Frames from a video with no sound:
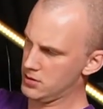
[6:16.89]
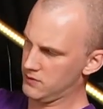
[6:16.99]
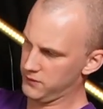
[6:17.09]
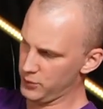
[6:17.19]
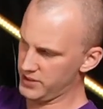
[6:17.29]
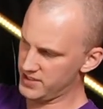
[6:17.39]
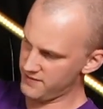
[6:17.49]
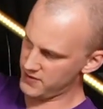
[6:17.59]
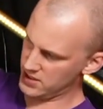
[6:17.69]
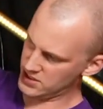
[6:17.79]

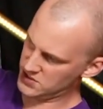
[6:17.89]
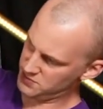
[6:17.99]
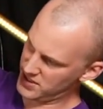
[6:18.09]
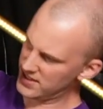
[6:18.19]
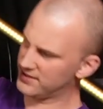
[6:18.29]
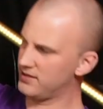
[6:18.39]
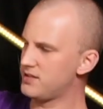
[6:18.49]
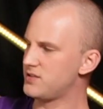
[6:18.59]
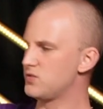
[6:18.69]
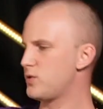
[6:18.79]
47 inch piece, and
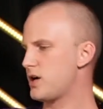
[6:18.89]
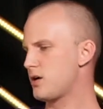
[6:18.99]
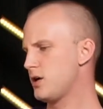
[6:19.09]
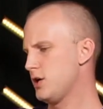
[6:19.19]
this is where